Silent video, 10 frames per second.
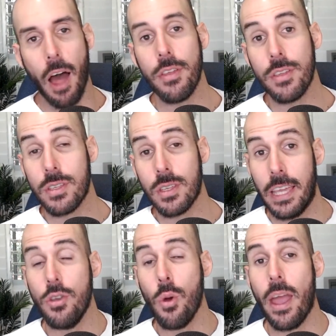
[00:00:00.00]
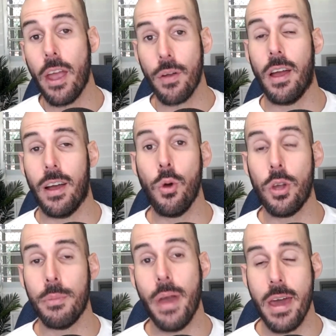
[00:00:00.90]
others in your area, your
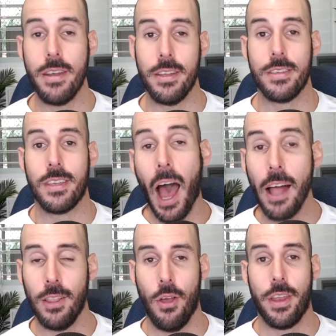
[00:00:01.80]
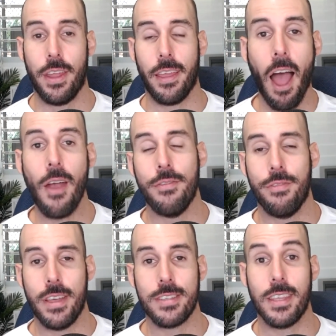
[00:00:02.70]
competitors, are learning, are
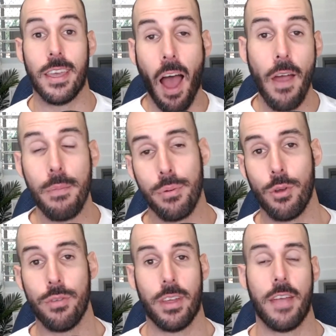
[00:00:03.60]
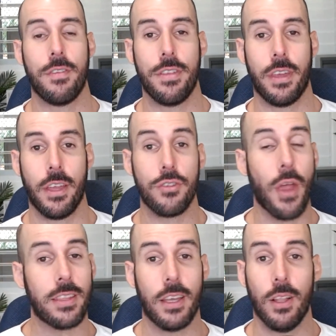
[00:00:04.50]
investing, are improving everything, attracting